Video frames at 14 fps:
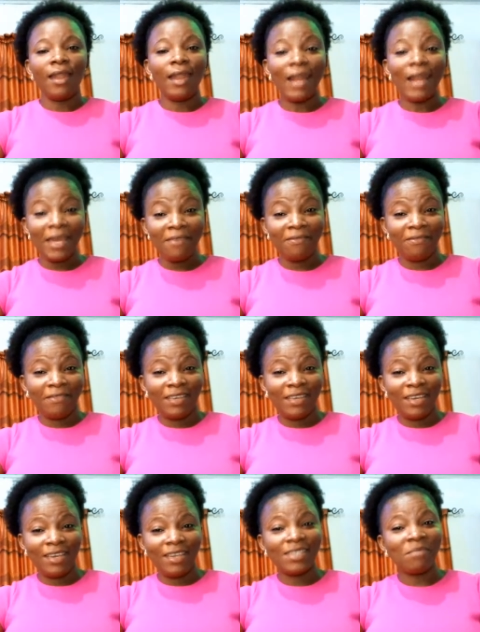Life
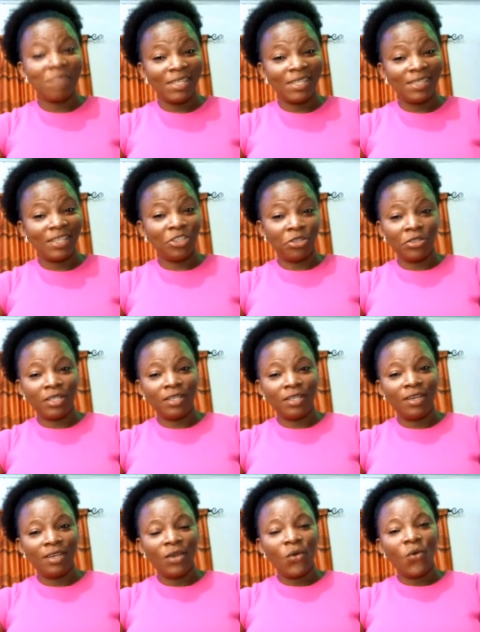is a mystic journey
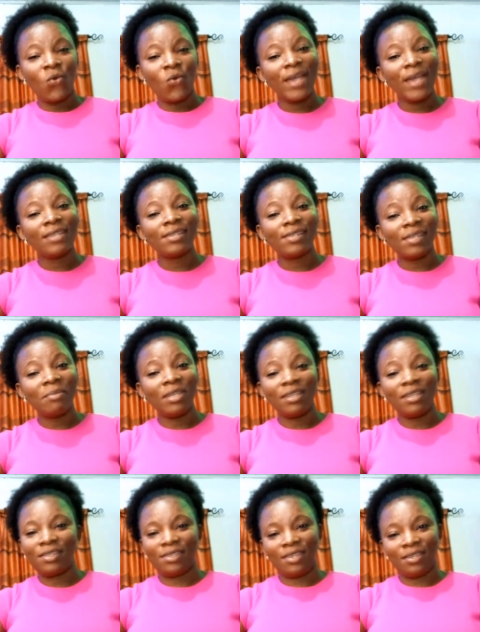where the seeming
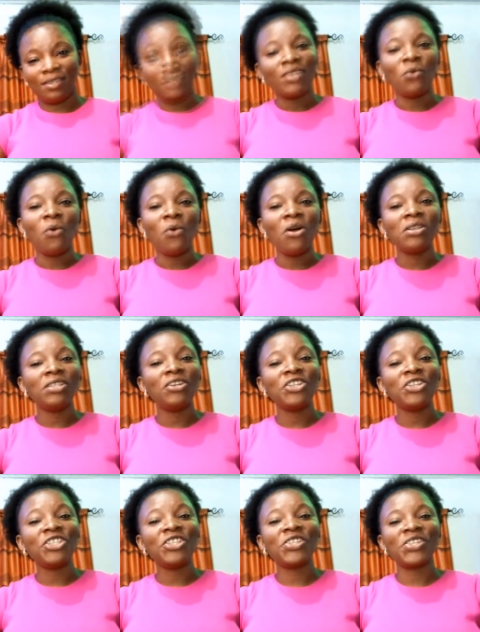is not. The world
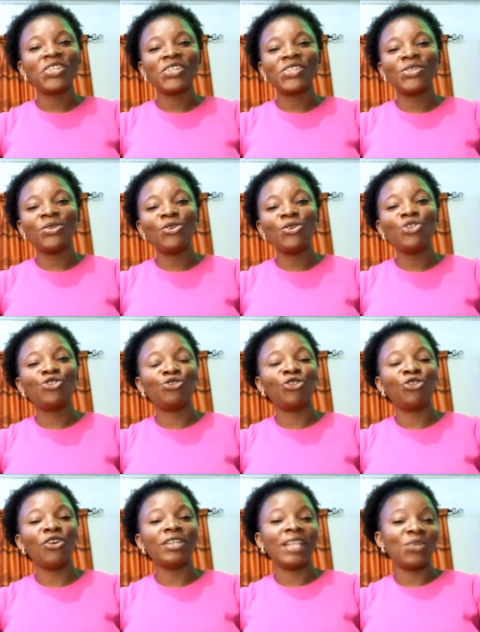urges us to look
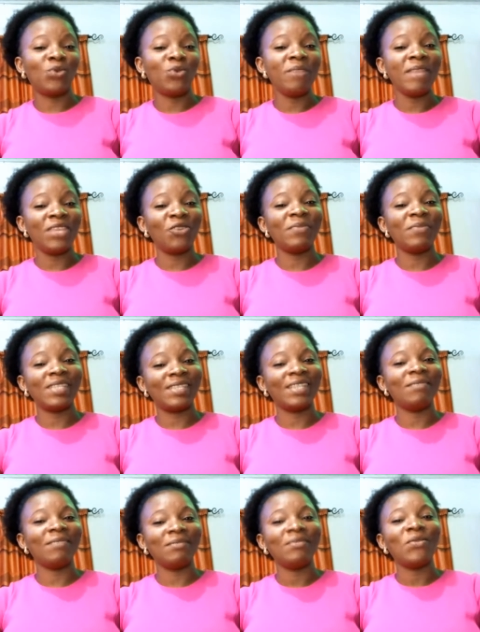strong that we may not be
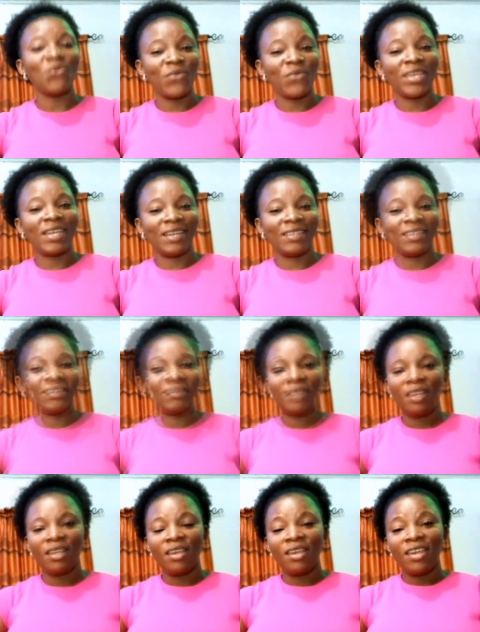seen weak.
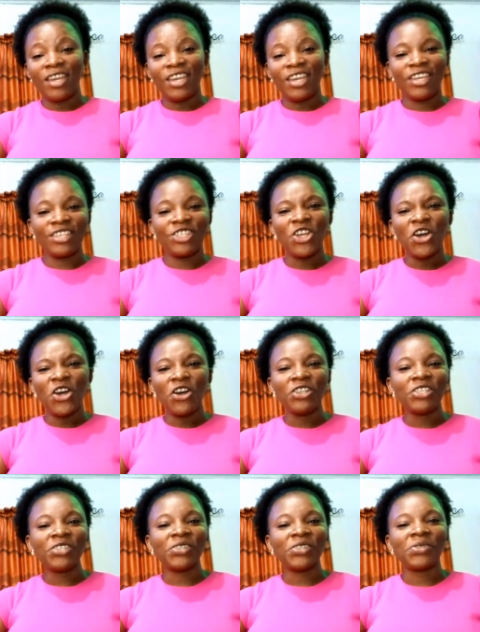It
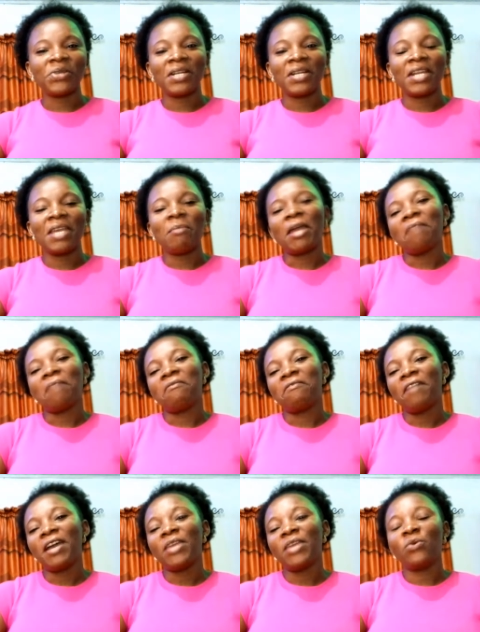urges us to claim I am
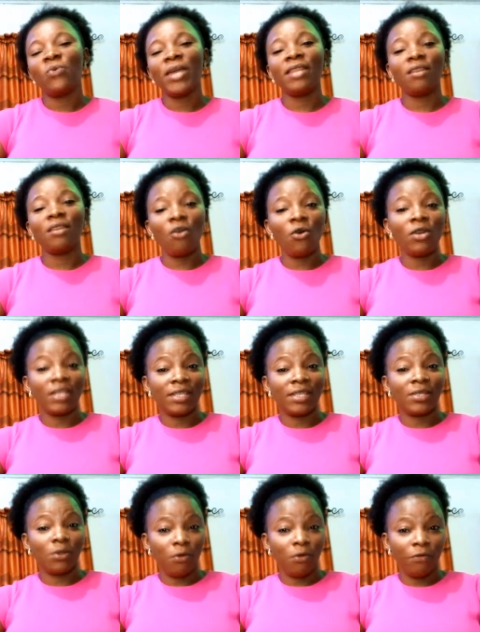fine when all
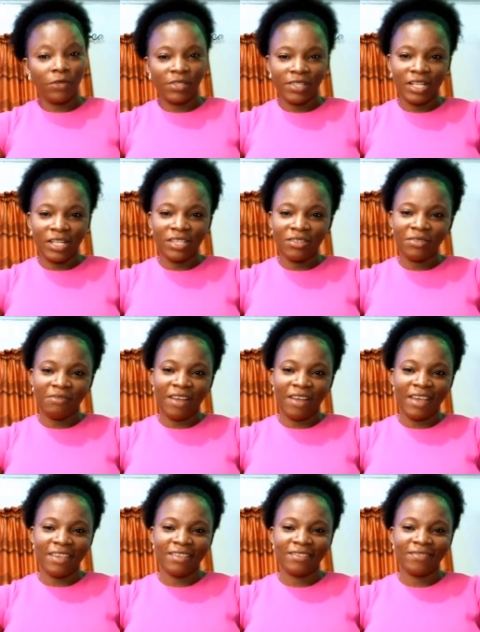is obviously not fine.